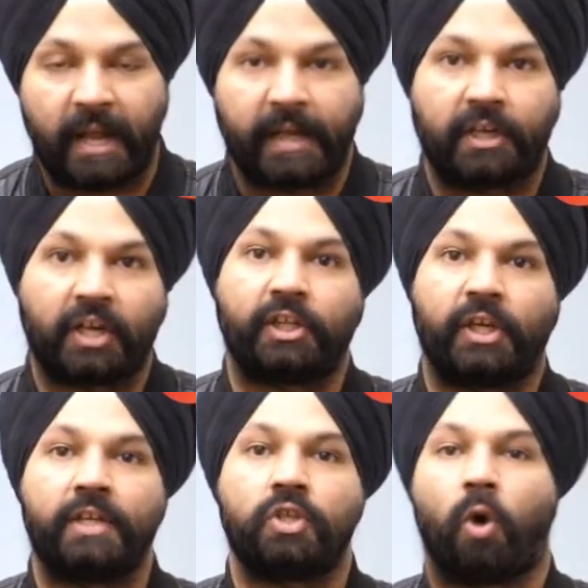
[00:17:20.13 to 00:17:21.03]
planetary
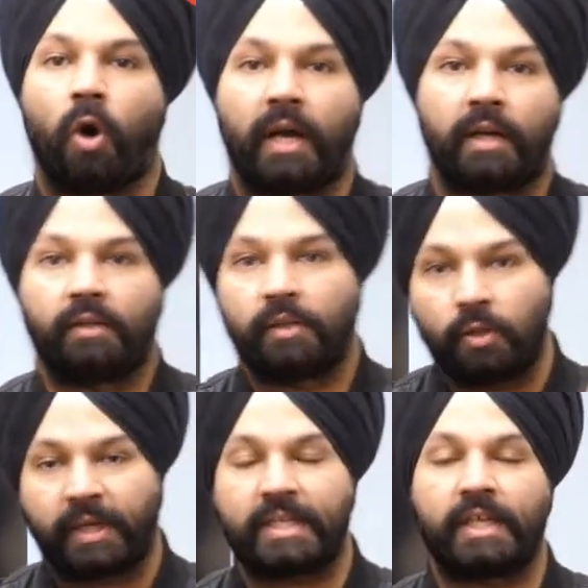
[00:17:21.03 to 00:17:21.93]
things, or
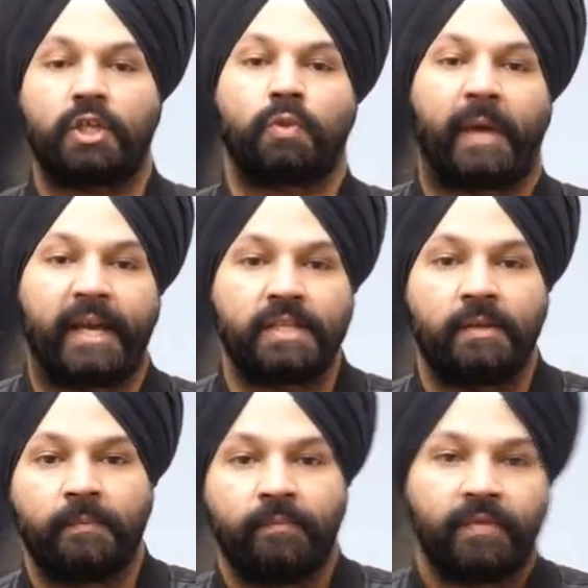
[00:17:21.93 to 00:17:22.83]
you can say the
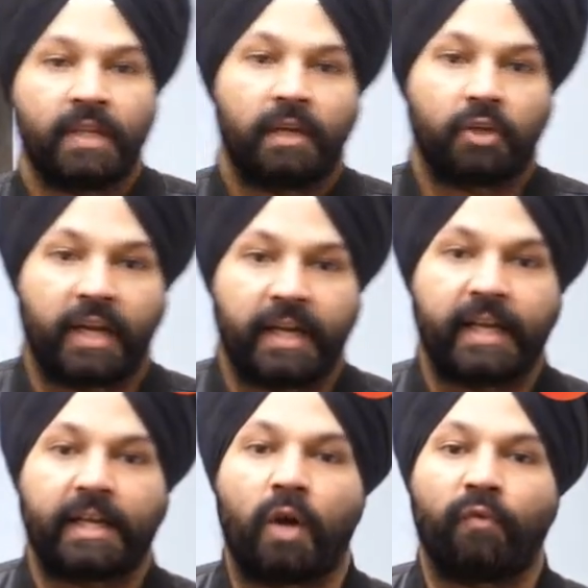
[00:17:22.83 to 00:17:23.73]
space.
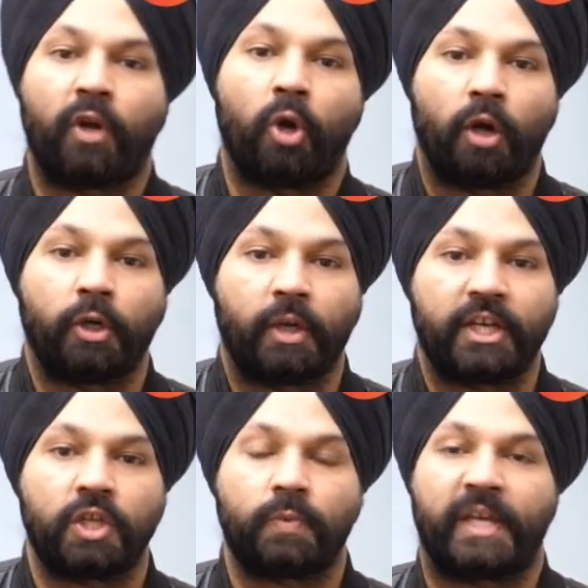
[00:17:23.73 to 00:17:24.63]
Training ground for long
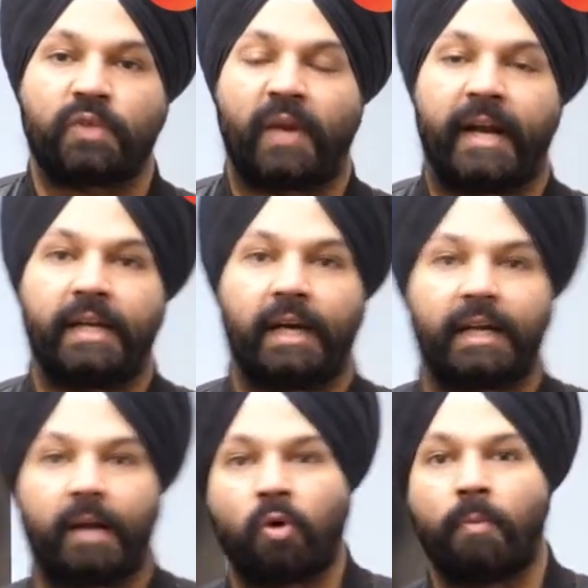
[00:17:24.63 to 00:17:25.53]
duration space flight.
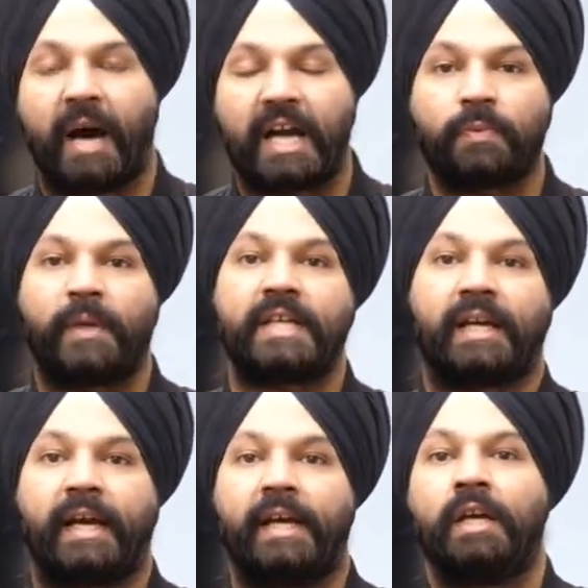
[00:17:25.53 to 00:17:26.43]
Agar aapko Mars pe
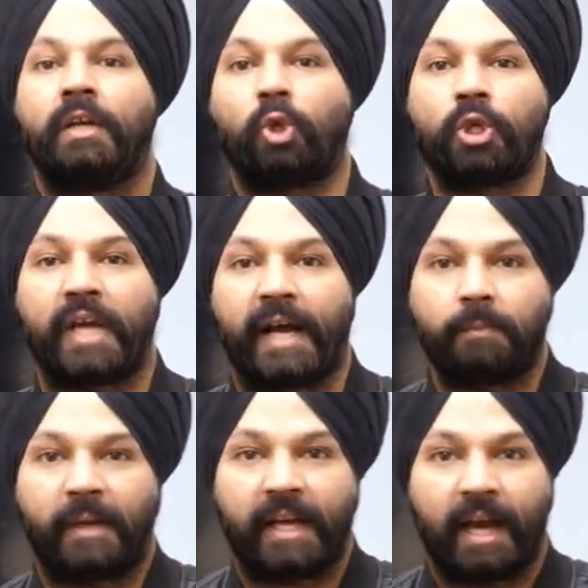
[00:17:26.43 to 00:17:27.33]
jana hai, to
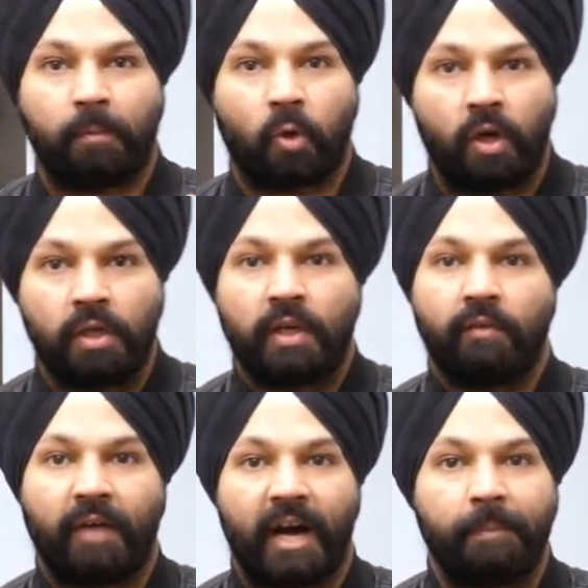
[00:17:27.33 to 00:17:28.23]
shayad pehle aapko
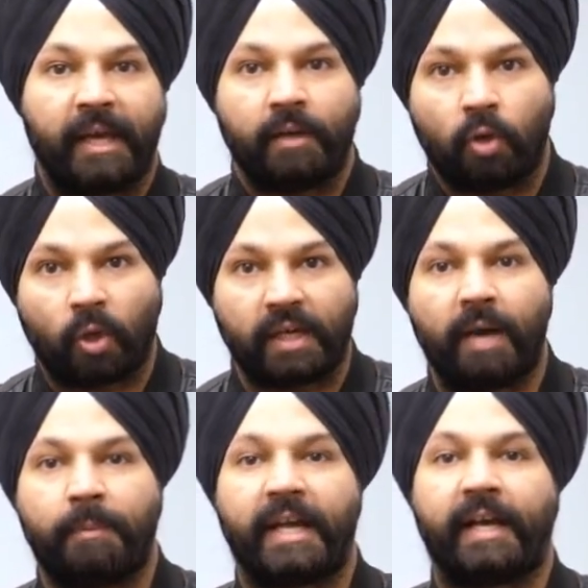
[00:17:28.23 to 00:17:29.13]
wahan pe
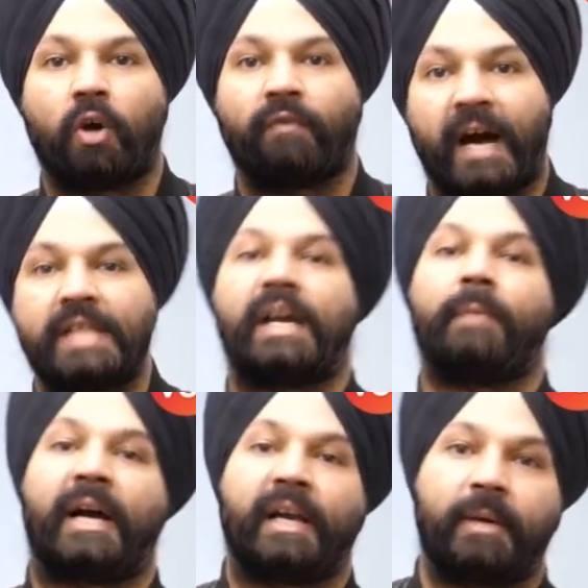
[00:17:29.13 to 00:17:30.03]
rukna padega aur wahan se
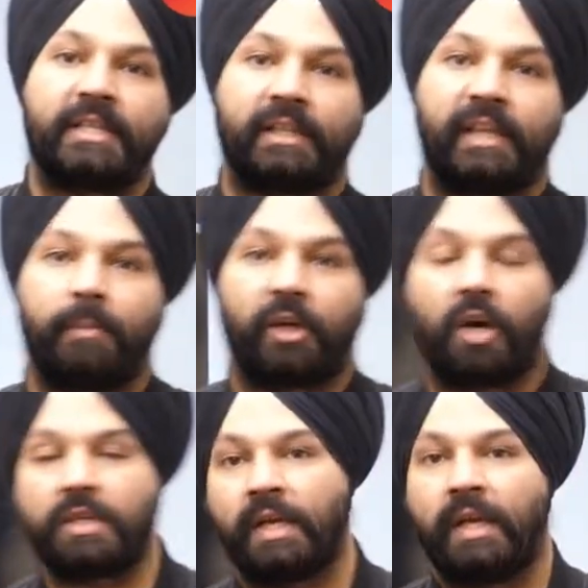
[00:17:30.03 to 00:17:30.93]
aap aage badh sakte hain,
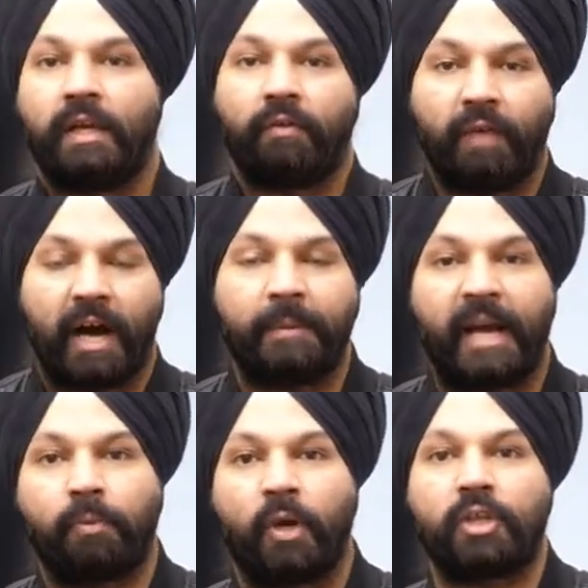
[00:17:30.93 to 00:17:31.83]
because wahan
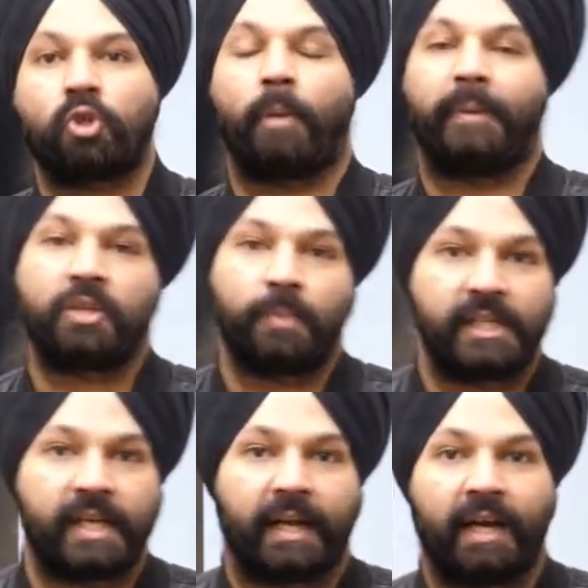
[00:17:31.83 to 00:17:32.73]
pe aapko ek stoppage
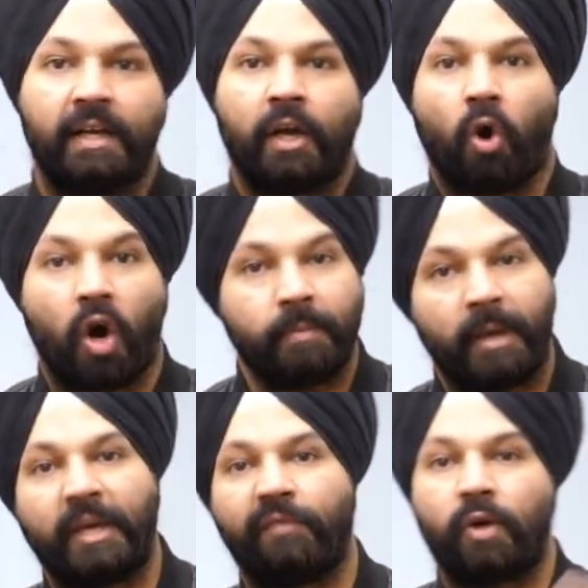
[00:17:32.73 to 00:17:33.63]
mil jayega. Or
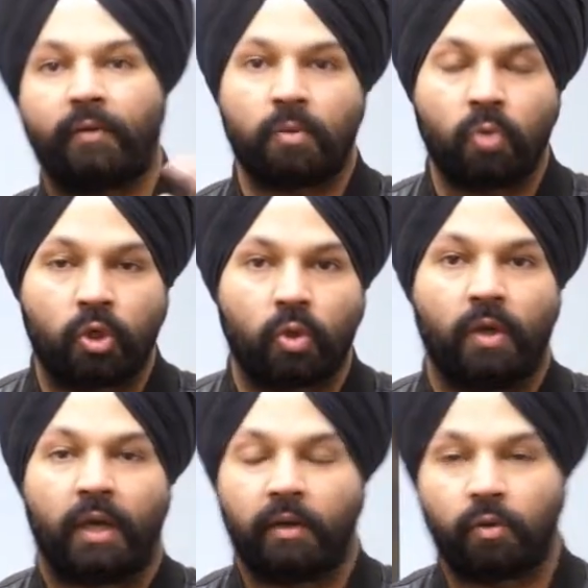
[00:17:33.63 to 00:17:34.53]
maybe if you have
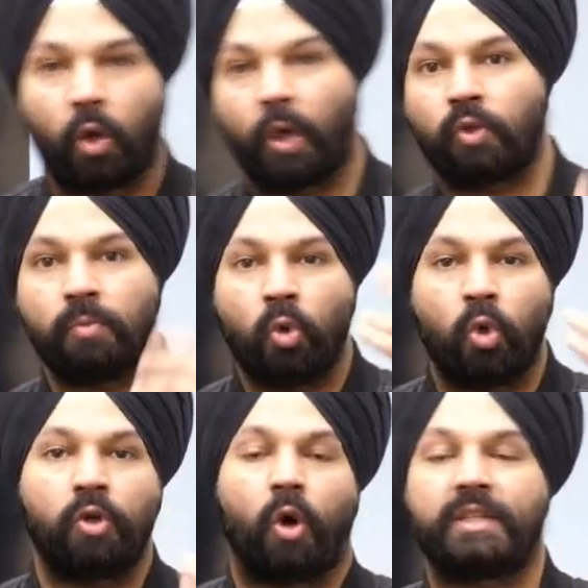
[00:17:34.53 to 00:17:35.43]
to go to
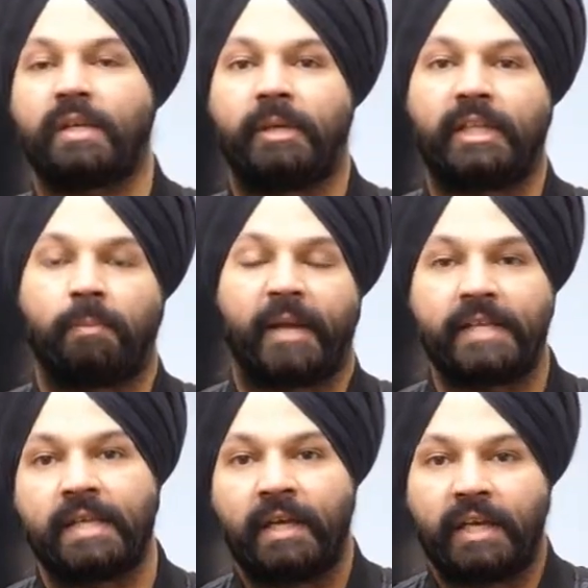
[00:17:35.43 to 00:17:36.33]
moon or some other
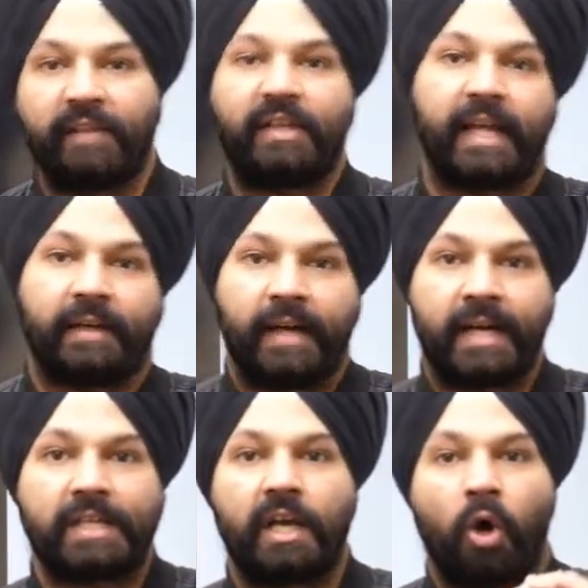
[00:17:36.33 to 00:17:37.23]
place, even then
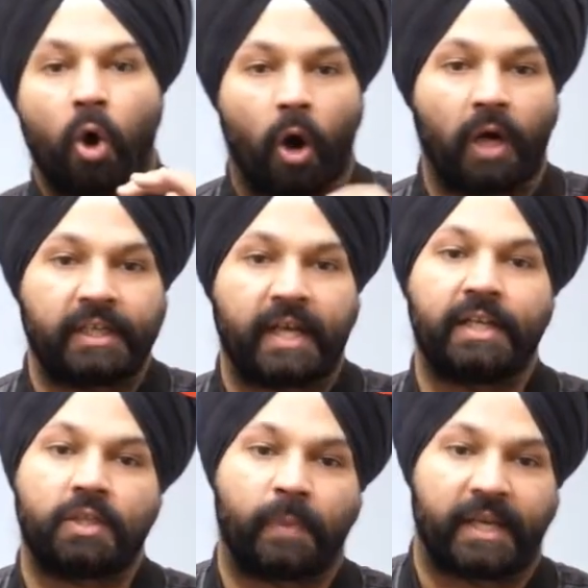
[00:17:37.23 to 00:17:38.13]
it's a
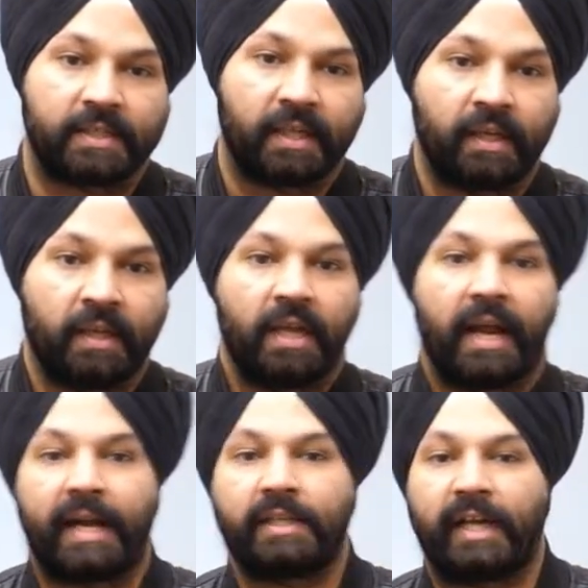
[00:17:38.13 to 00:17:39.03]
halting space,
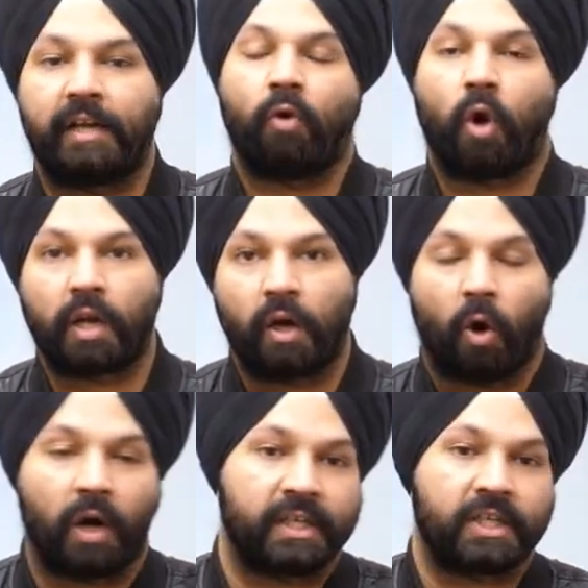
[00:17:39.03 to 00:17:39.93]
and then or a
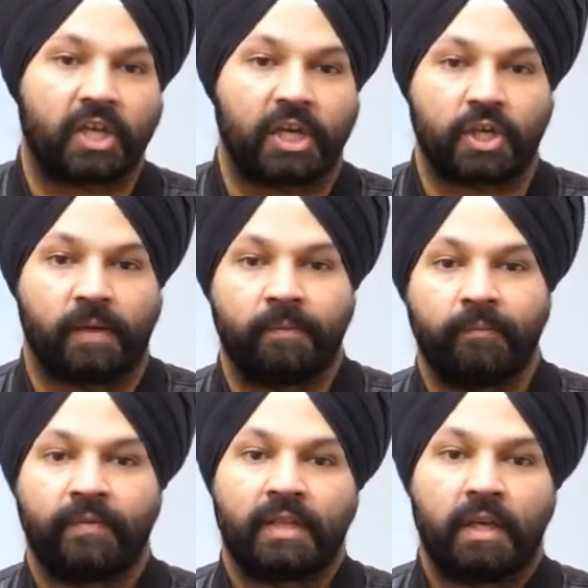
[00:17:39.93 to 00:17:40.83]
halt station.
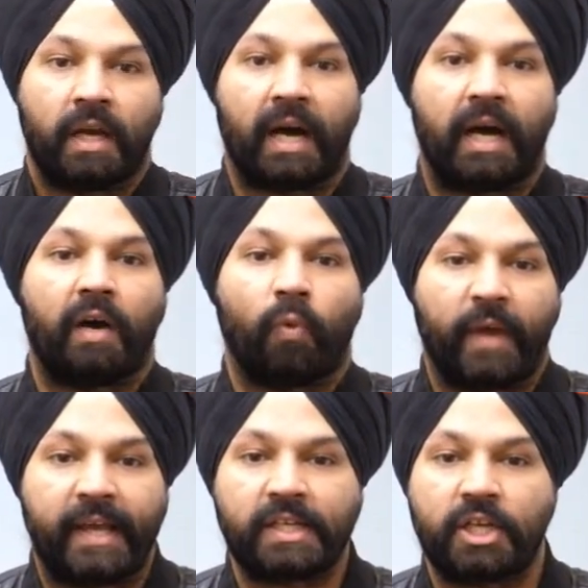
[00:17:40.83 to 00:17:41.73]

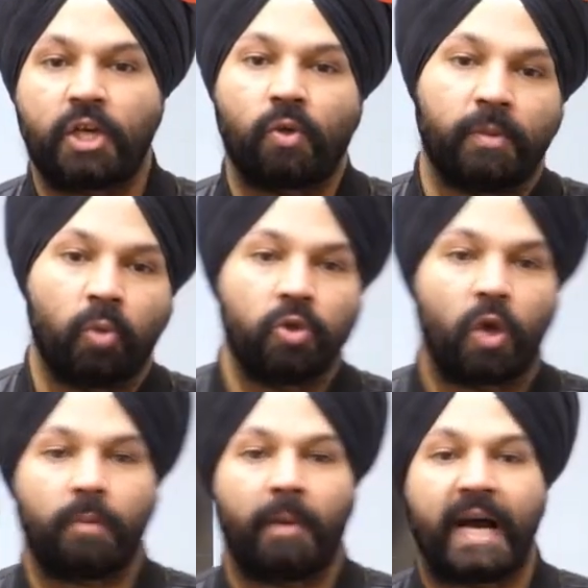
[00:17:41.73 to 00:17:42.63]
Way station to the
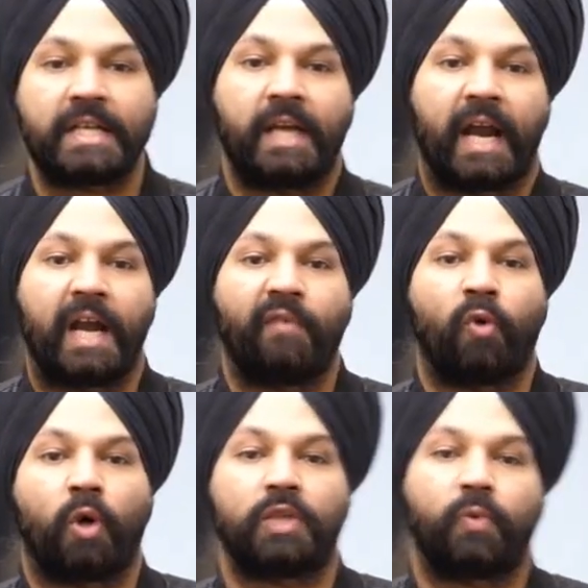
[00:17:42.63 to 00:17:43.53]
moon or Mars,
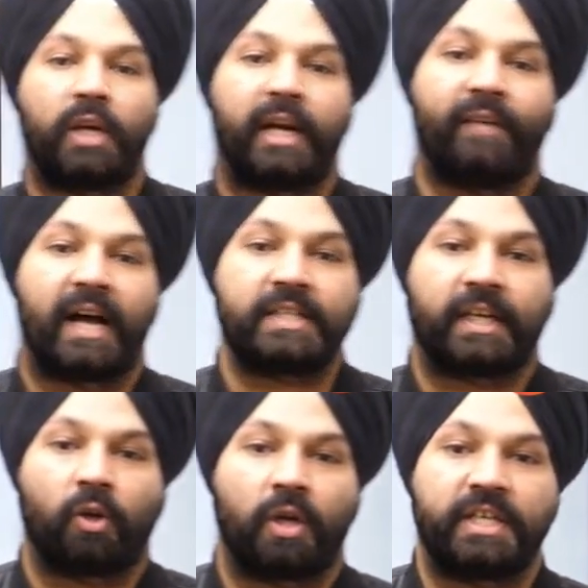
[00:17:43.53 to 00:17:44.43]
and focus for
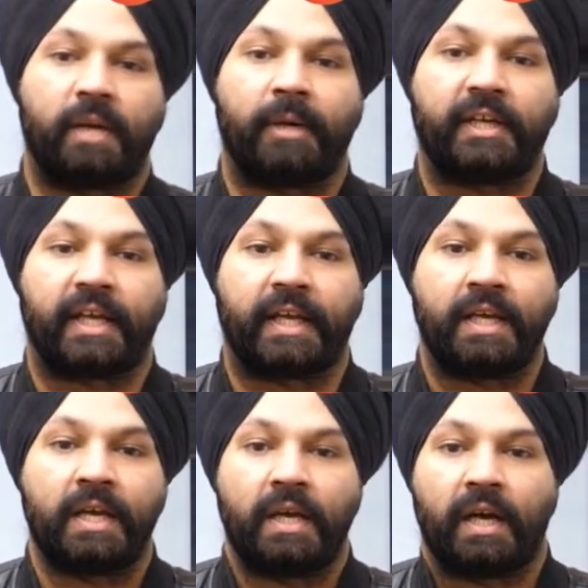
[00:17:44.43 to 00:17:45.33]
advanced technology and
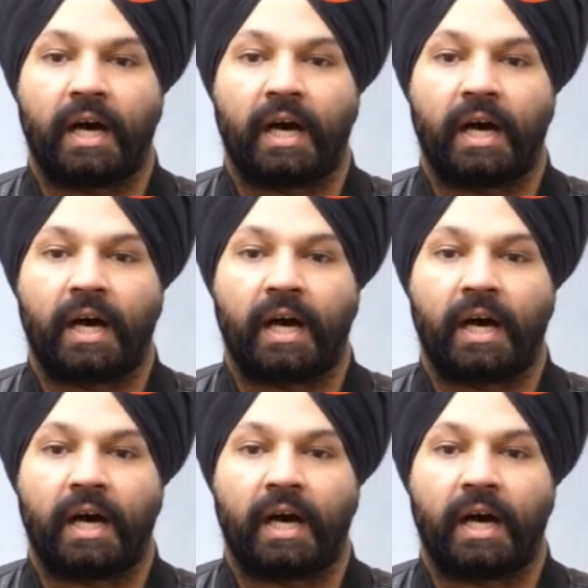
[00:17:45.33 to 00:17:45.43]
maintaining